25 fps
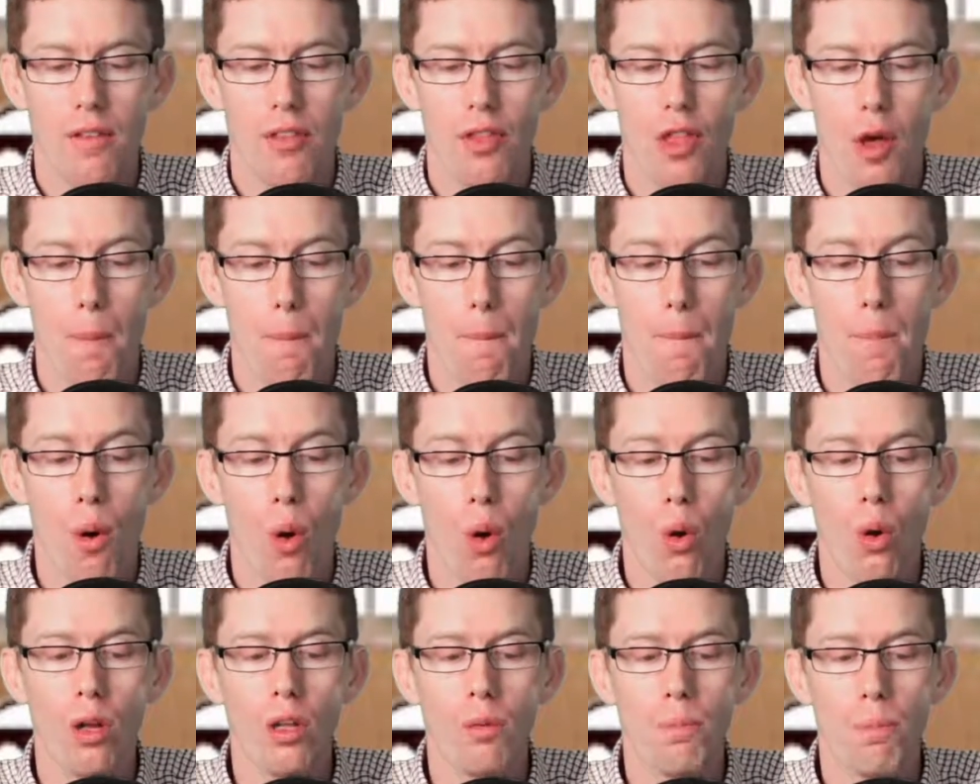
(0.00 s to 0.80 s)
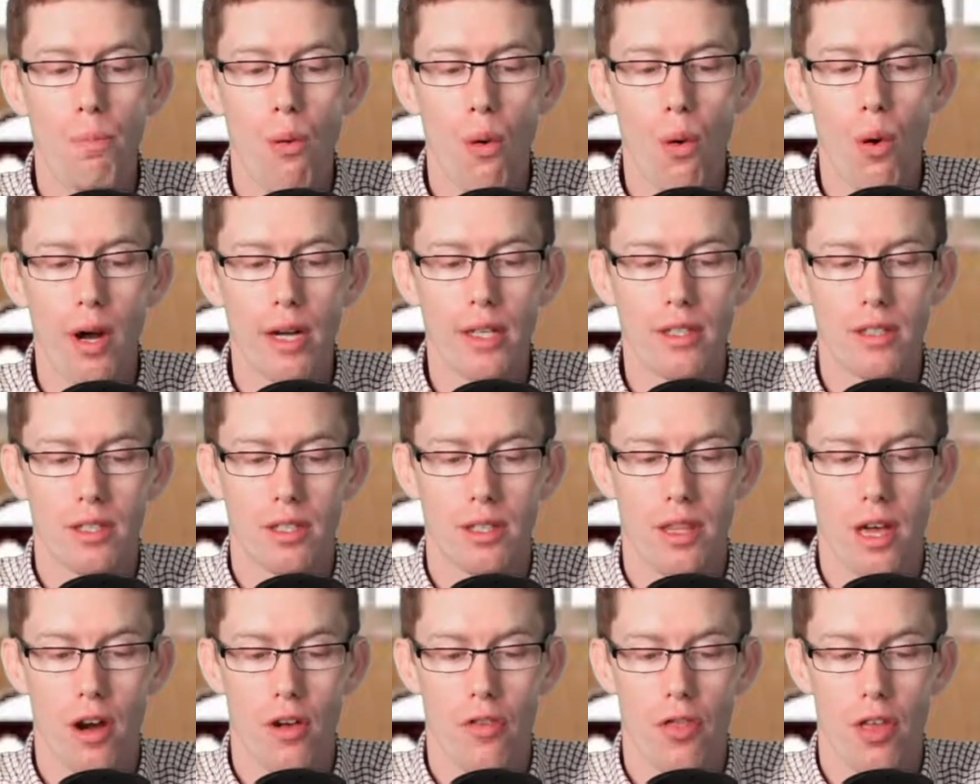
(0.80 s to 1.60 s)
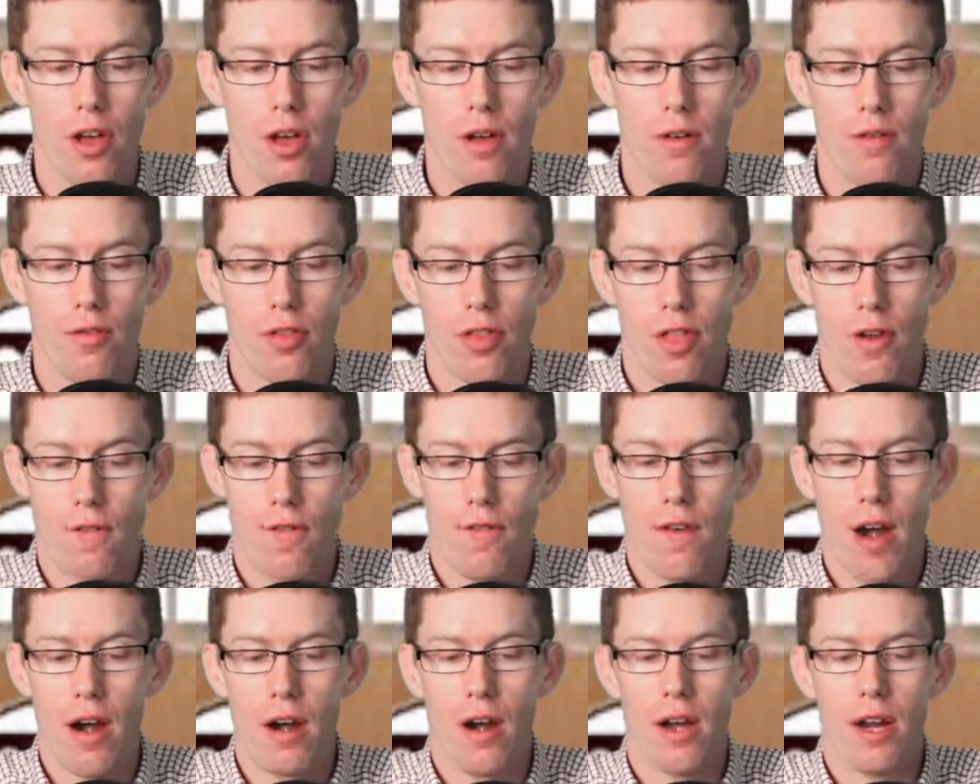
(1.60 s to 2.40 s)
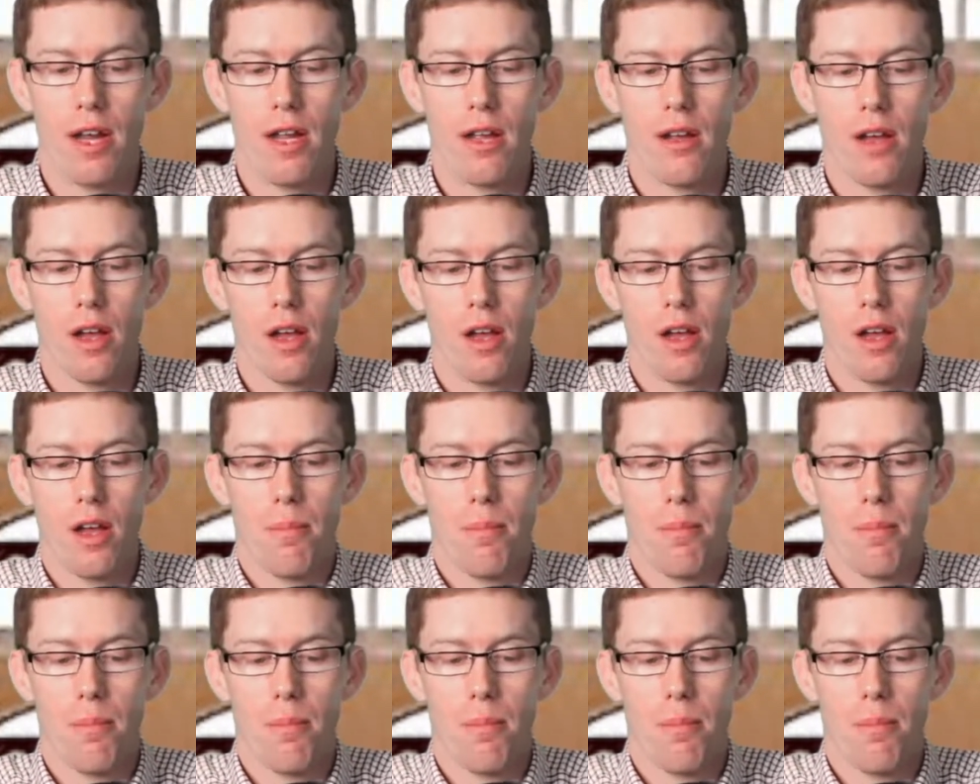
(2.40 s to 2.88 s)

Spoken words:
The bold points there, the very